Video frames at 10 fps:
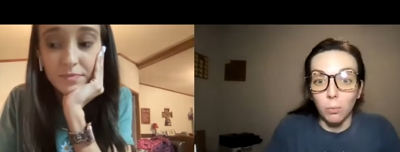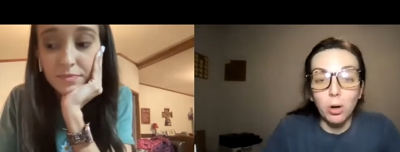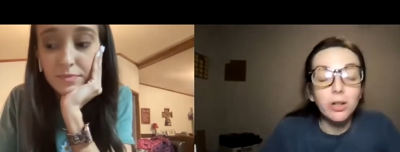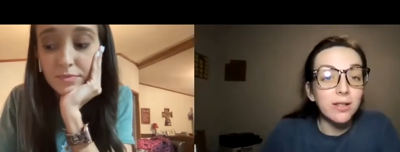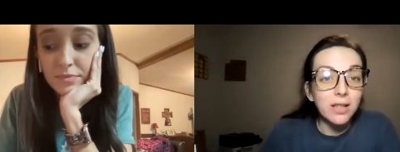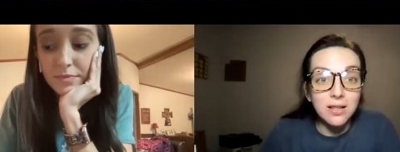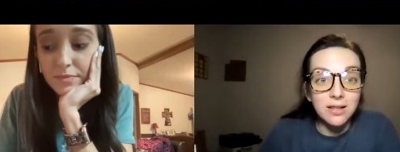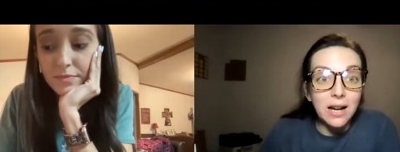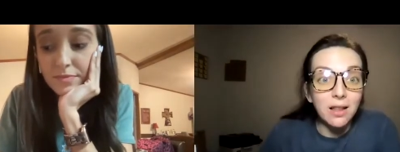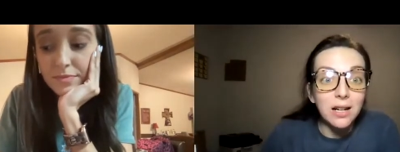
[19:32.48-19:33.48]
Speaker 1: we're just going to
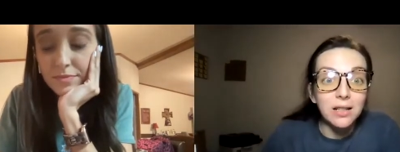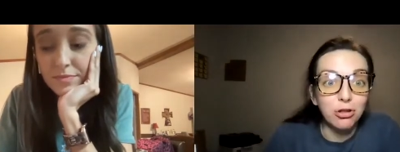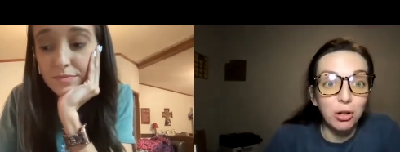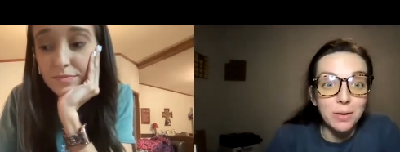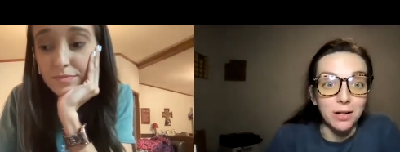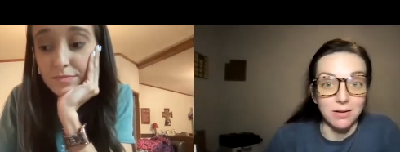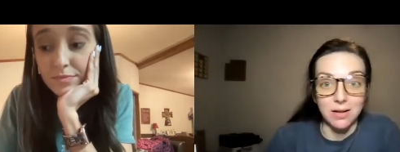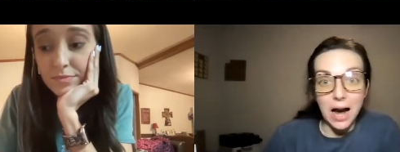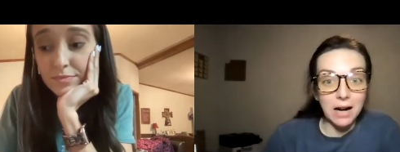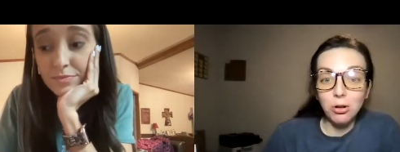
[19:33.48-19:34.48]
sign a lot of distributors.
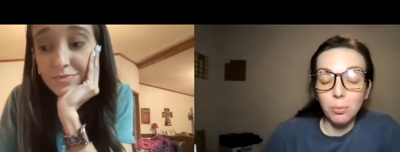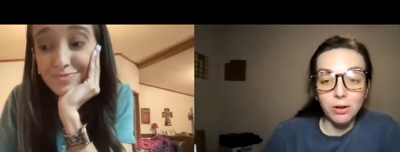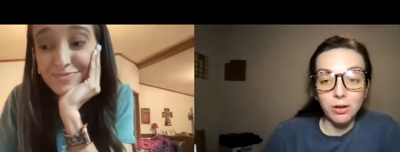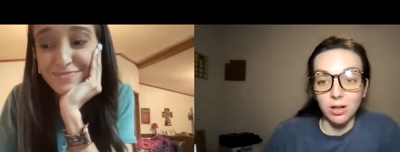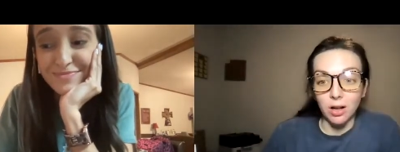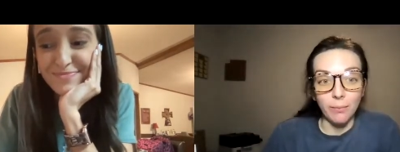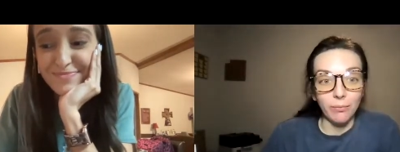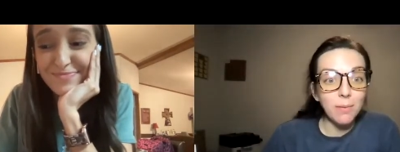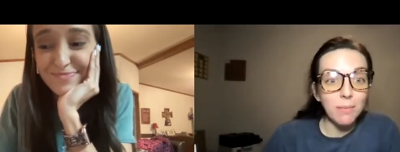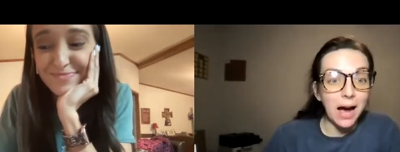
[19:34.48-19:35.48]
I don't know where they're going to come
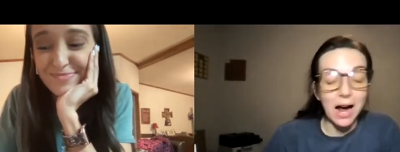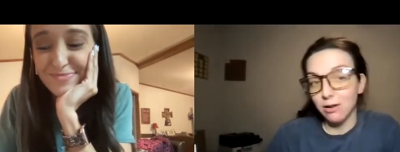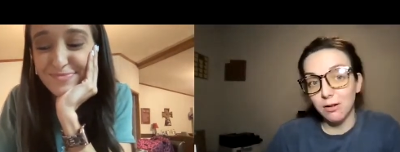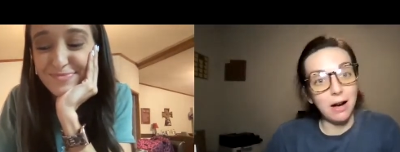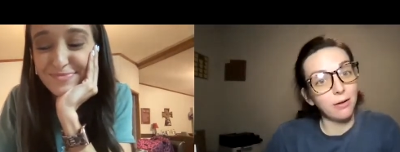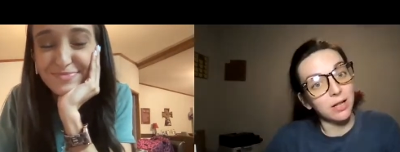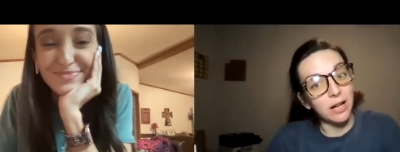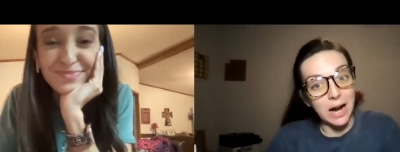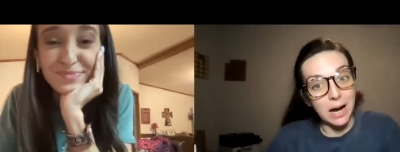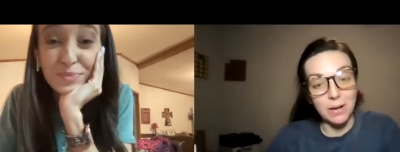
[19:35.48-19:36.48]
from. I don't know how it's
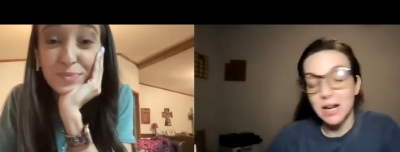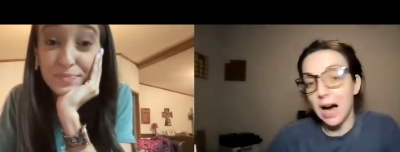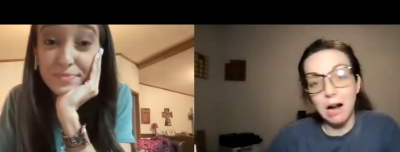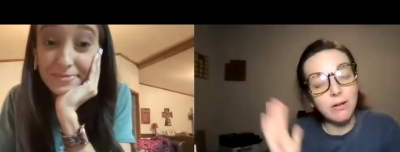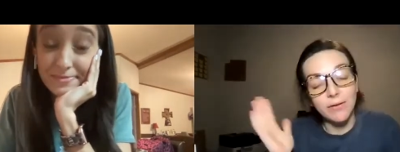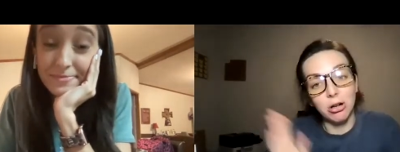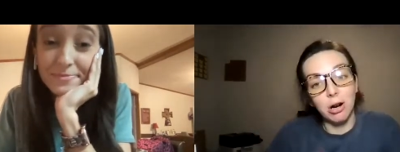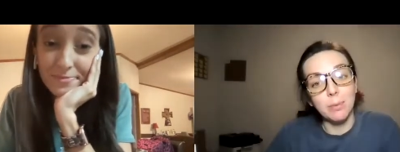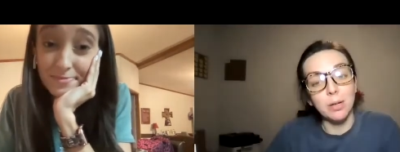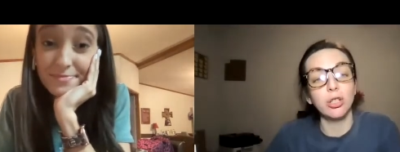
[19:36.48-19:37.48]
going to happen. I don't even know
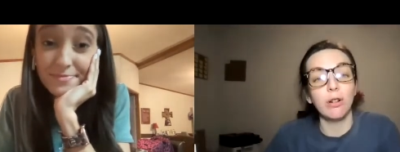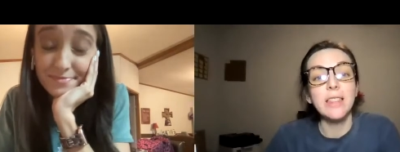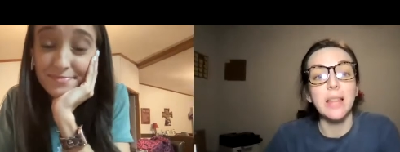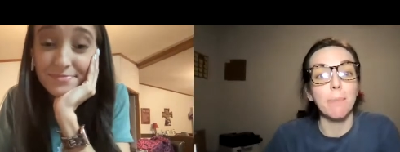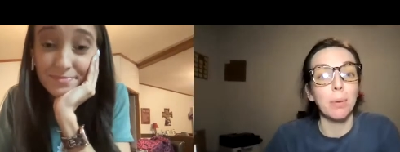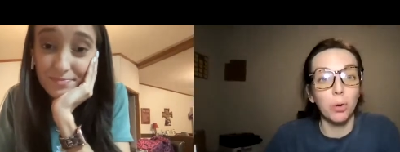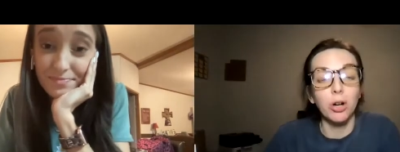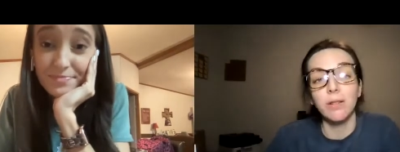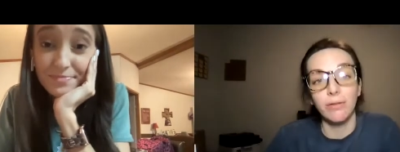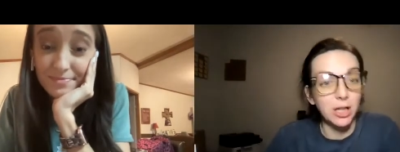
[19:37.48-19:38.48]
how I'm going to train them, but
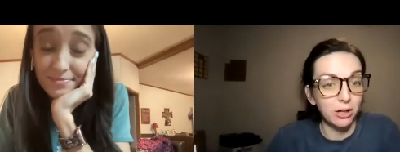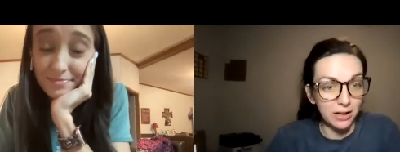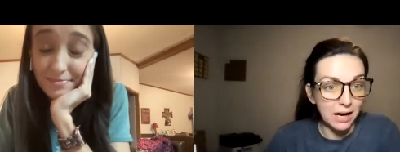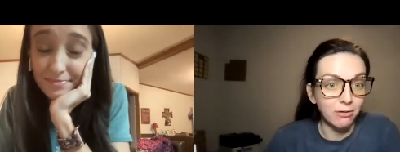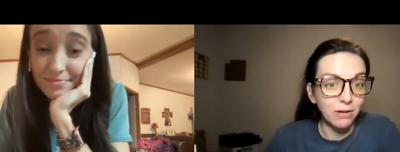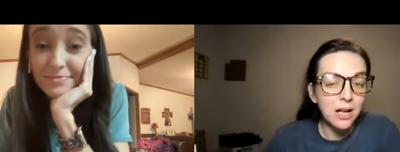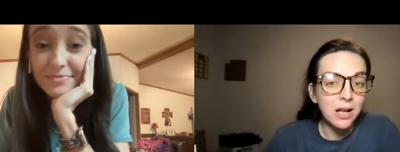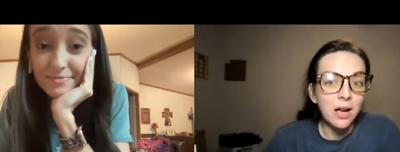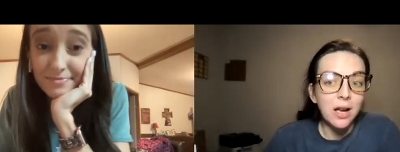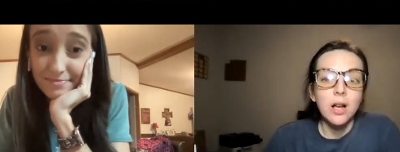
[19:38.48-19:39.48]
we're going to figure it out.
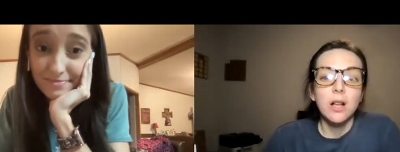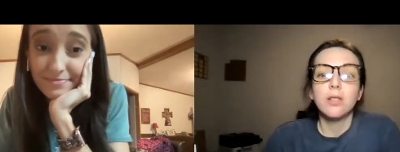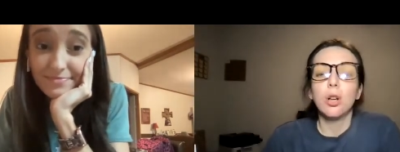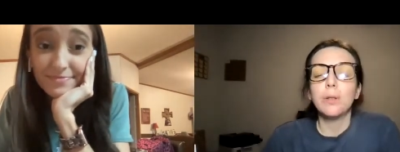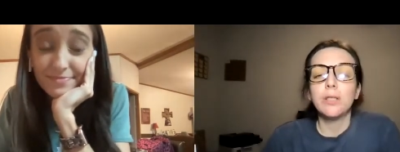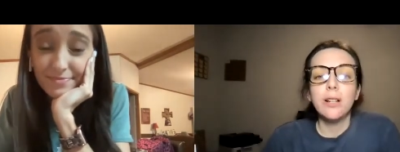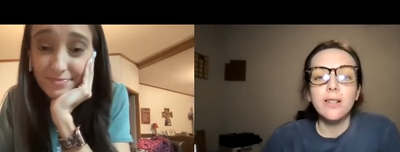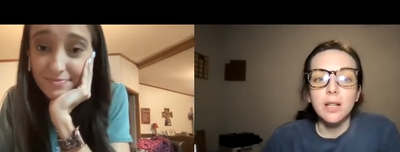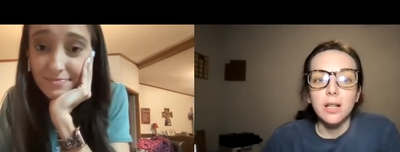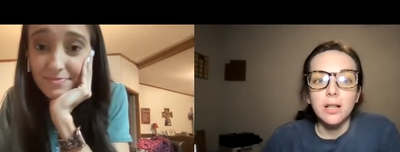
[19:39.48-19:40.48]
So it's
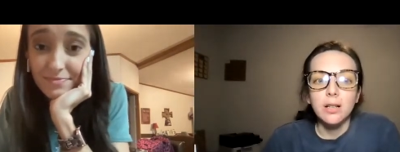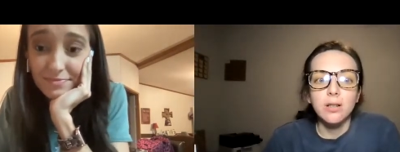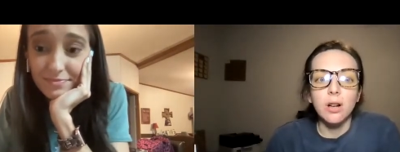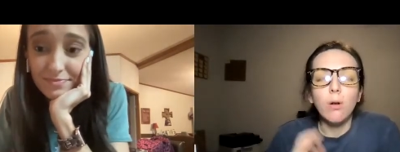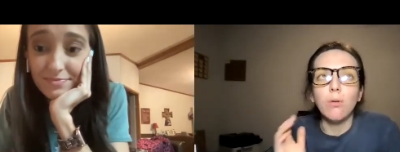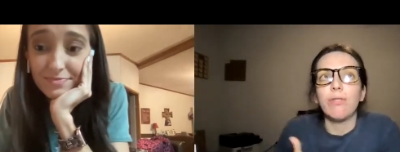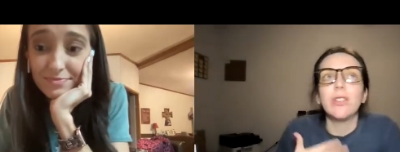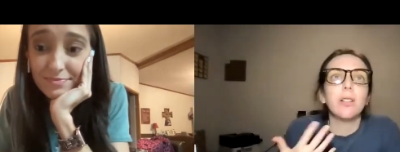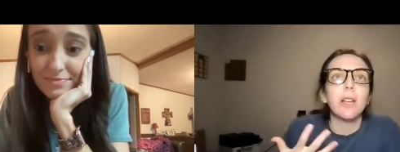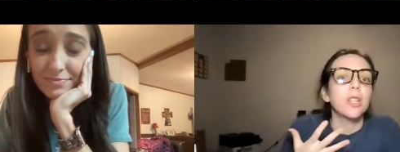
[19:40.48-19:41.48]
just don't
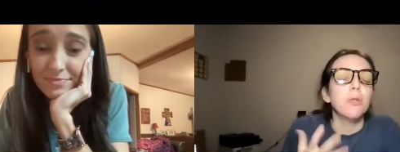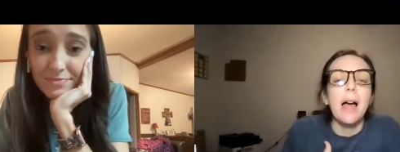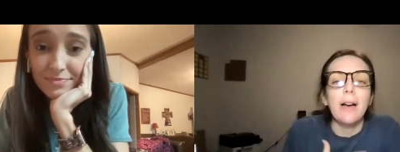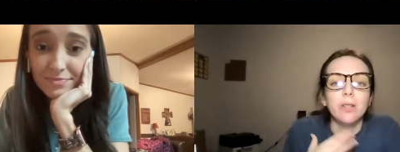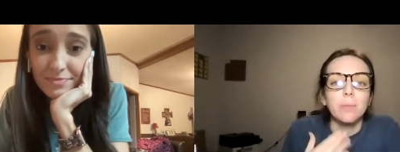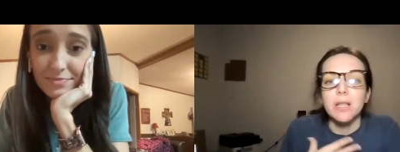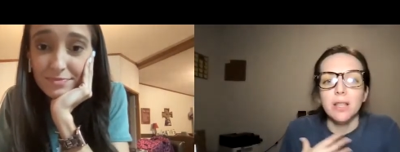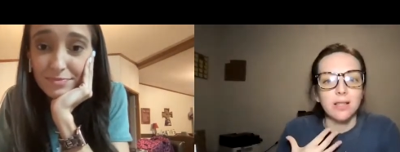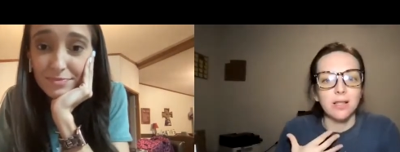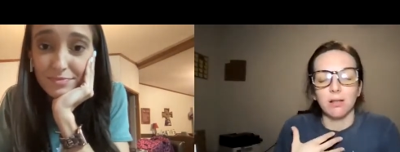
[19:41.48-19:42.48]
feel like you have to be
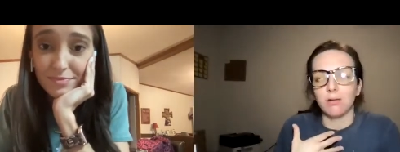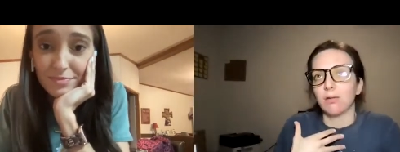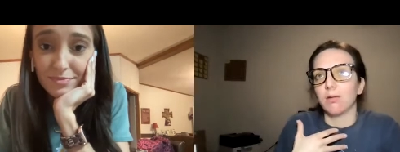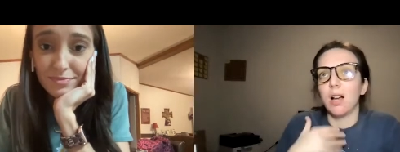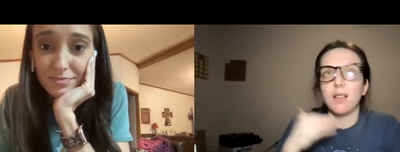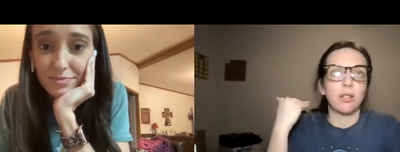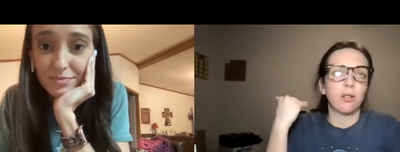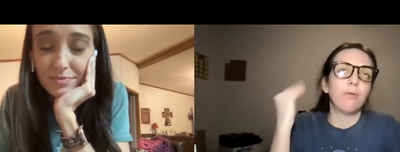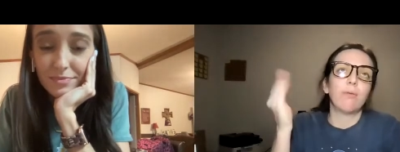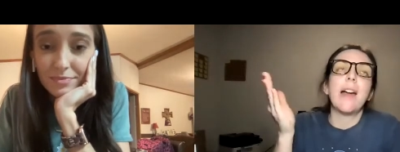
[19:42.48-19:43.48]
this a
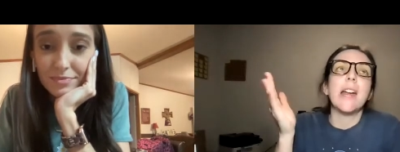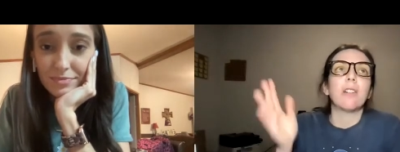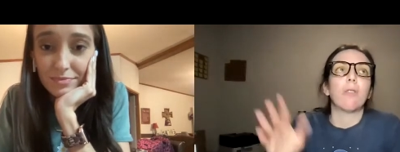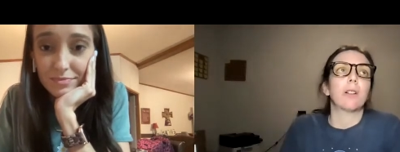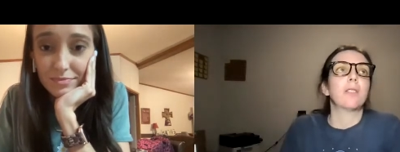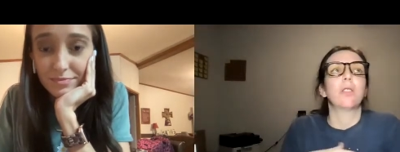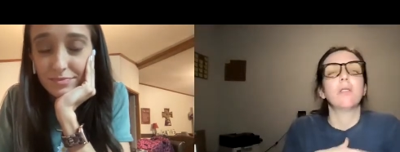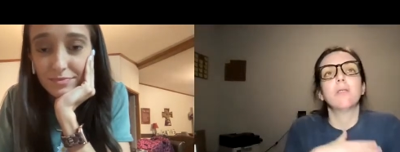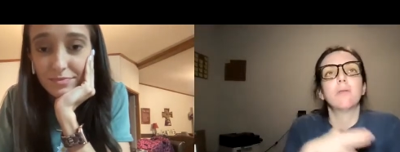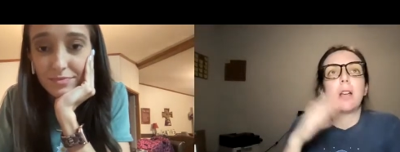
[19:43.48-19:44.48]
certain rank or a
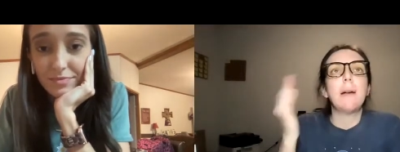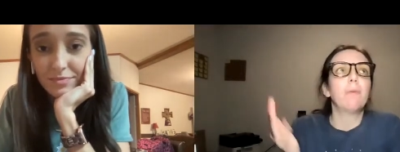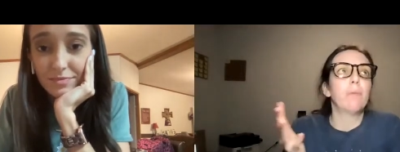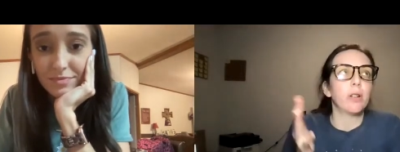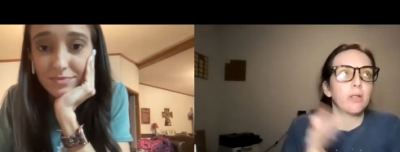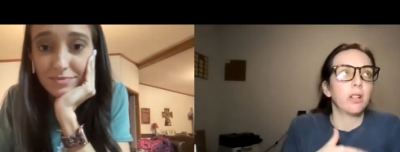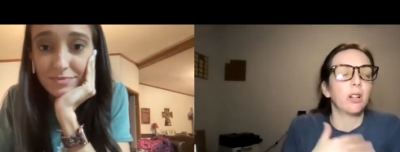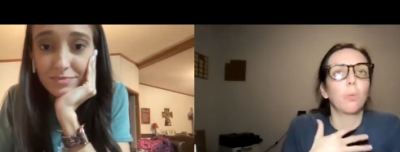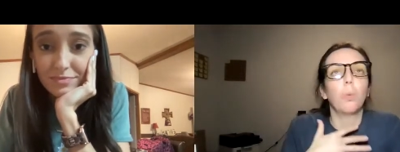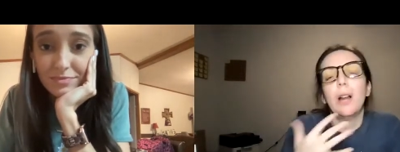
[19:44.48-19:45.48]
certain type of person
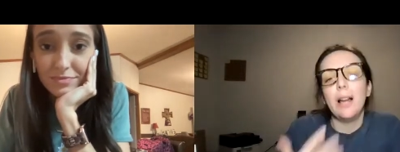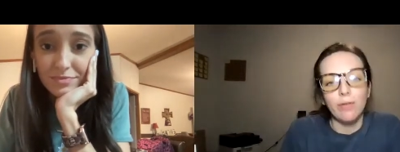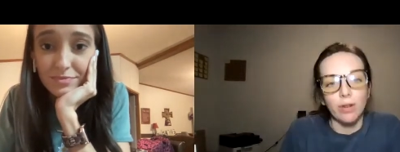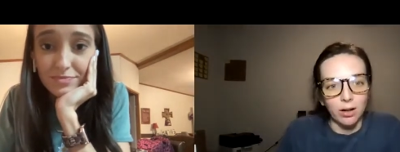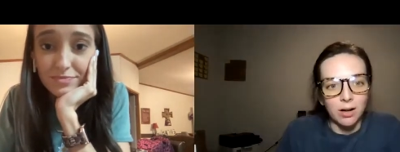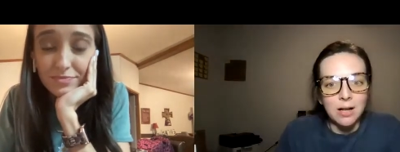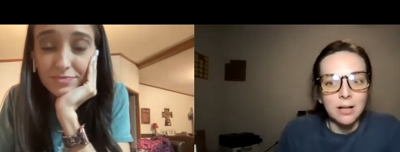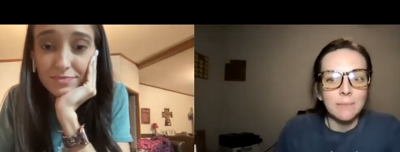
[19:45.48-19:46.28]
or whatever